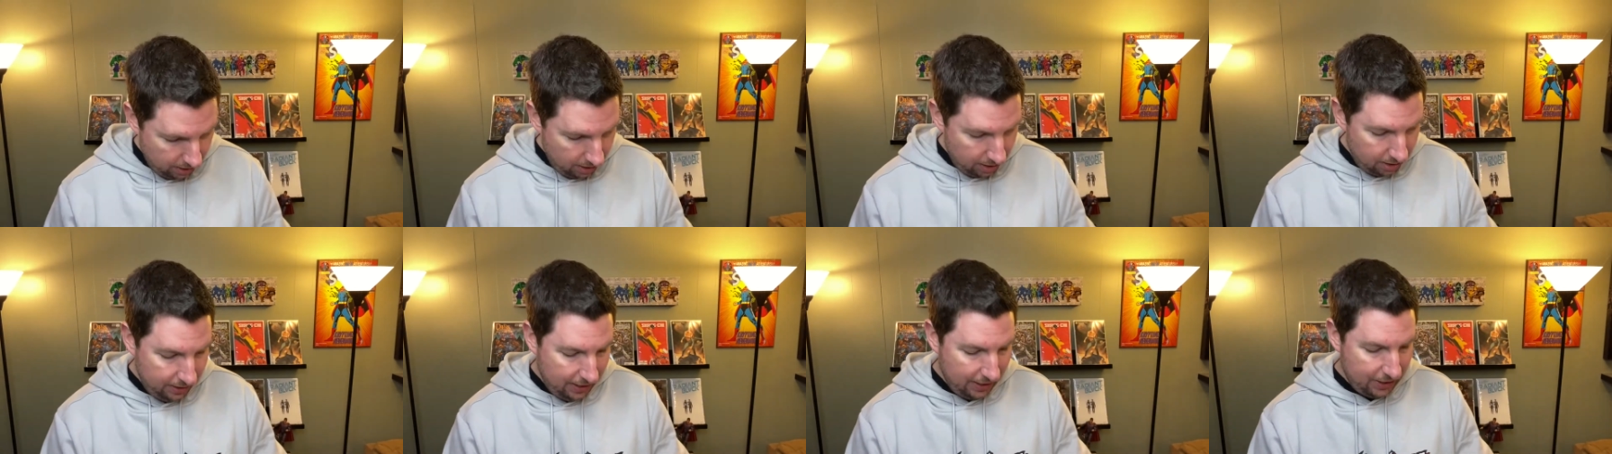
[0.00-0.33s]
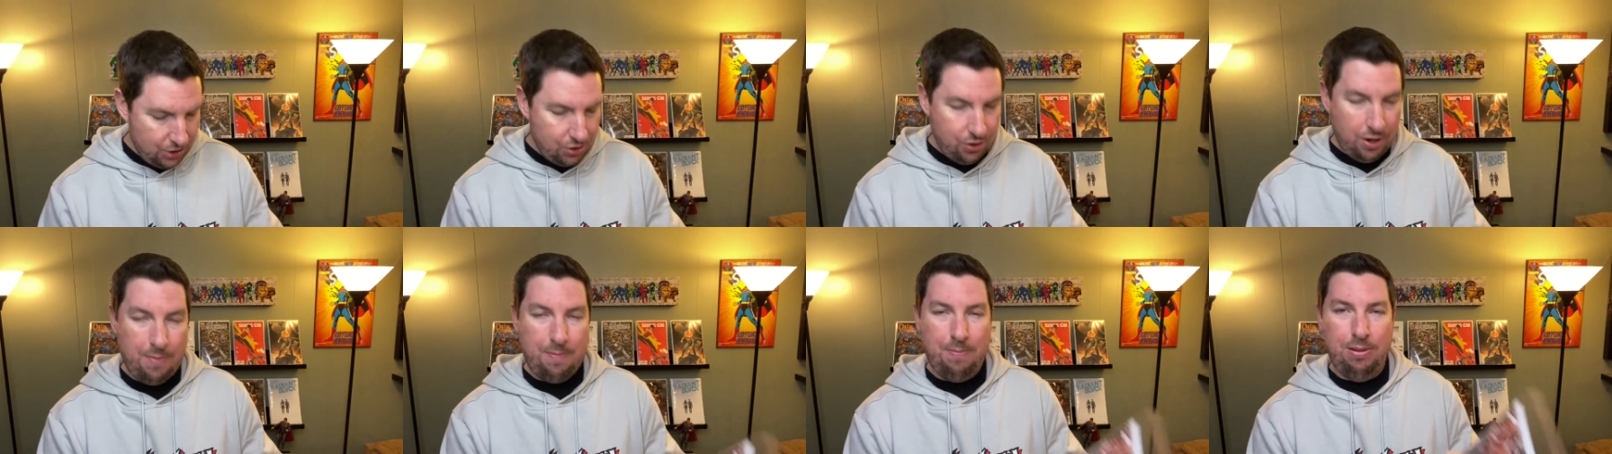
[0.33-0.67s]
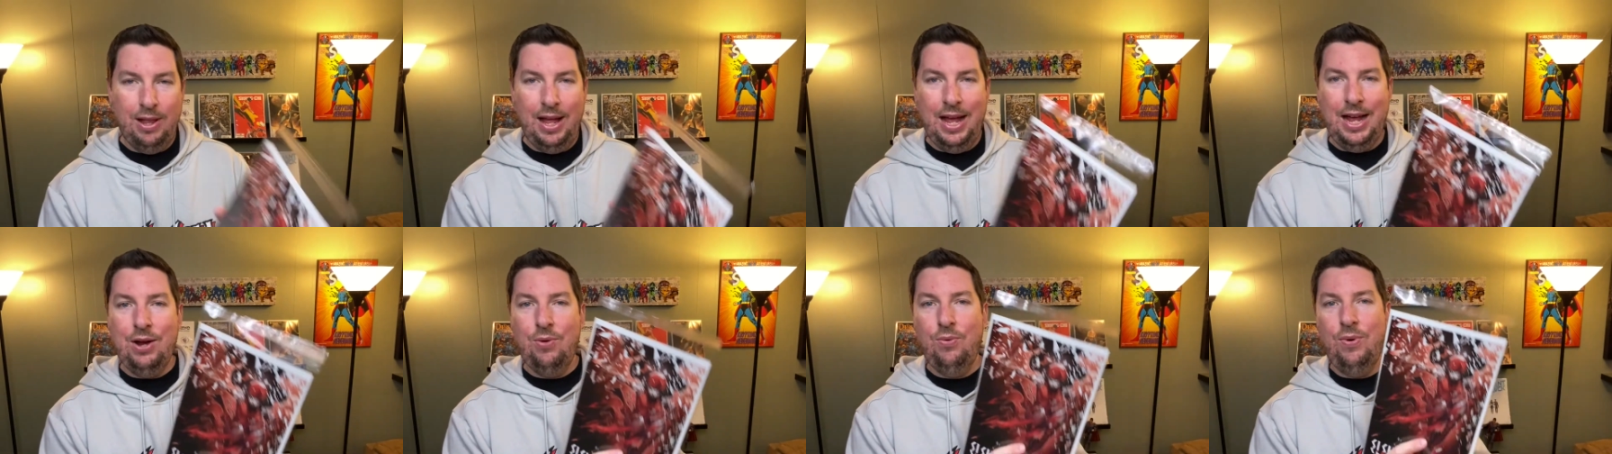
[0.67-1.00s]
Elektra,
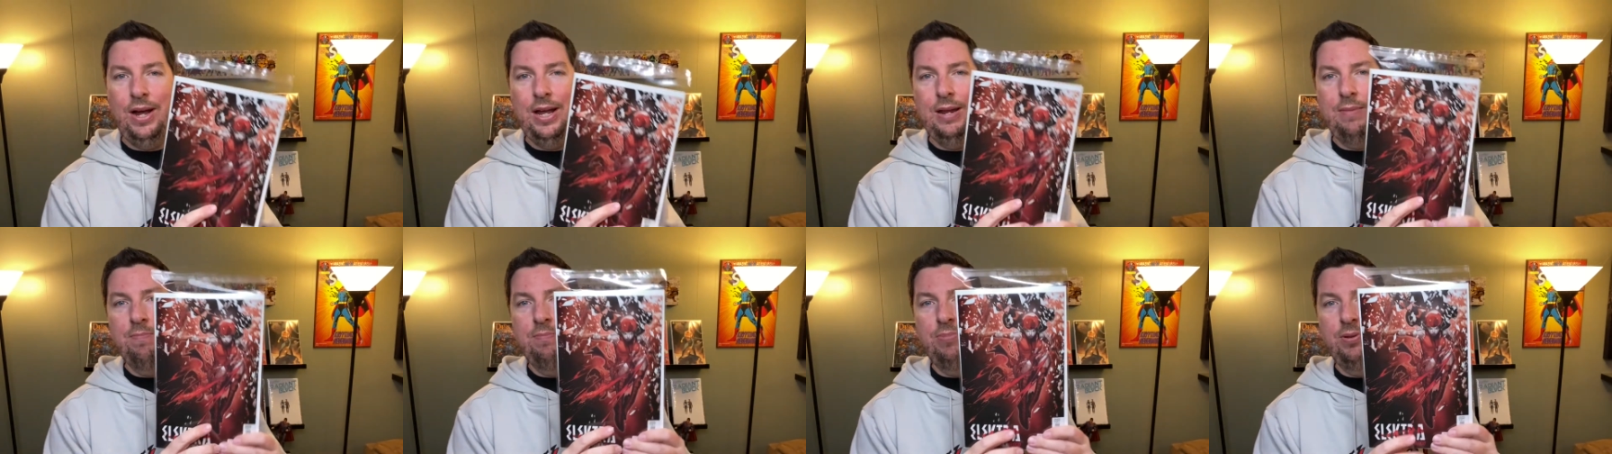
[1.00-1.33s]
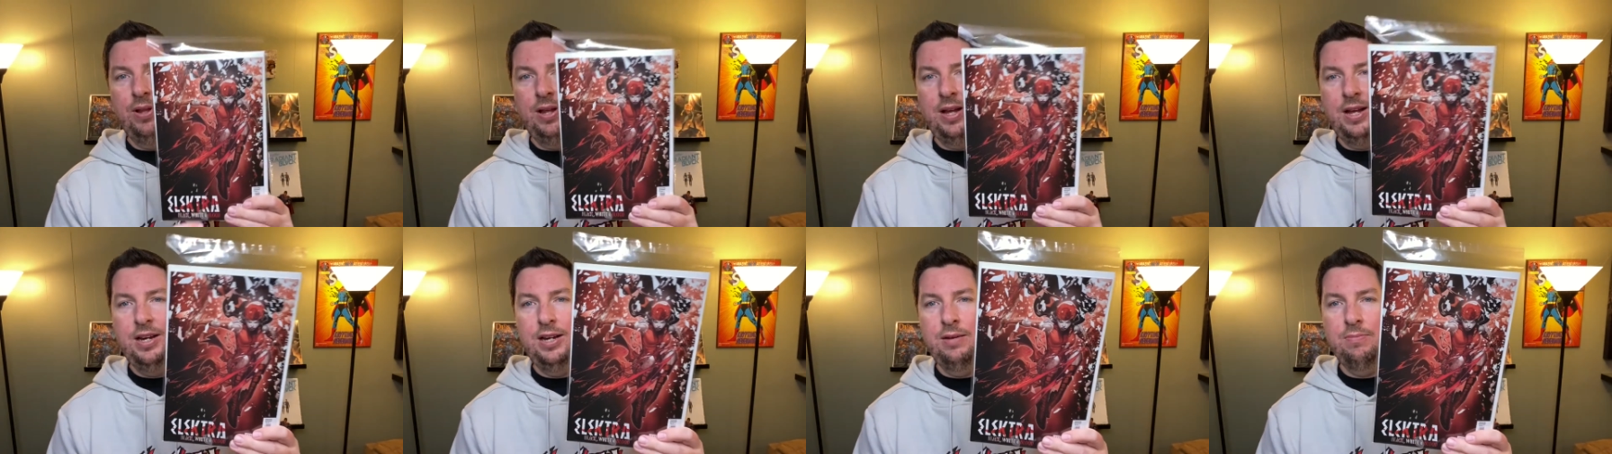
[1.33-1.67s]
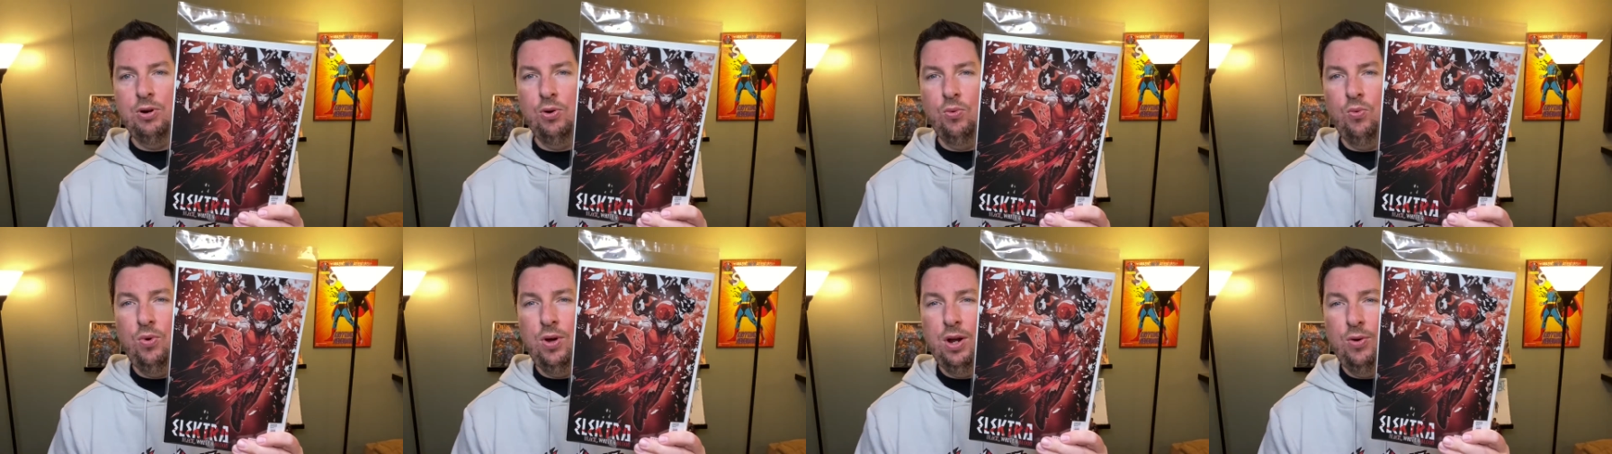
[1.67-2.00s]
Black, White, and Blood,
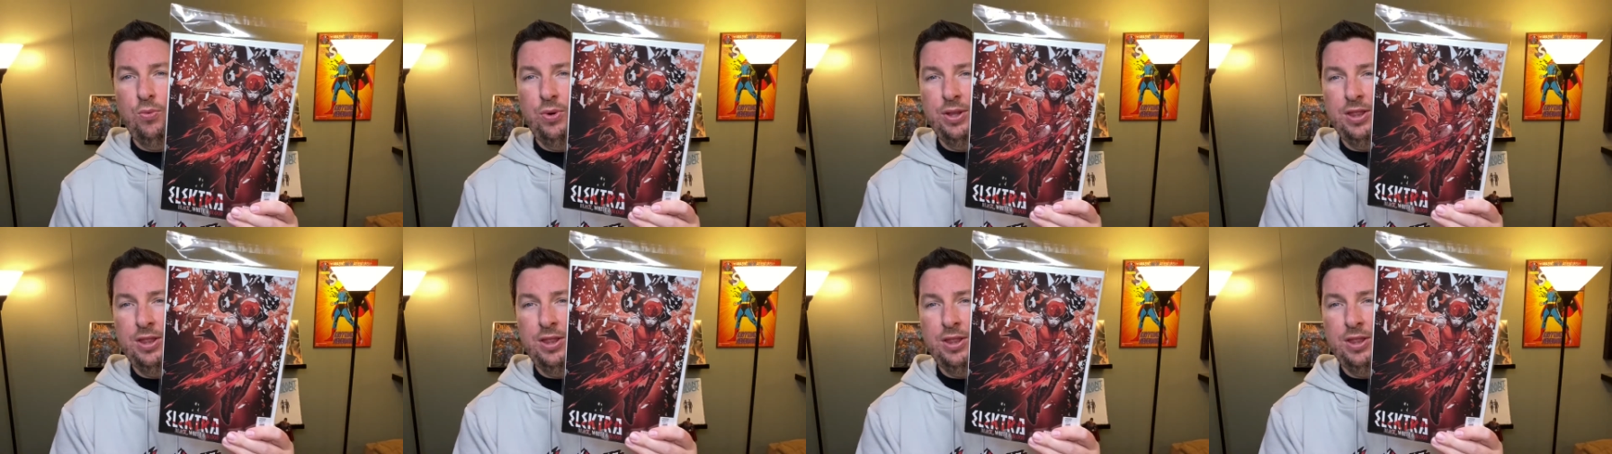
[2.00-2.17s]
number 1,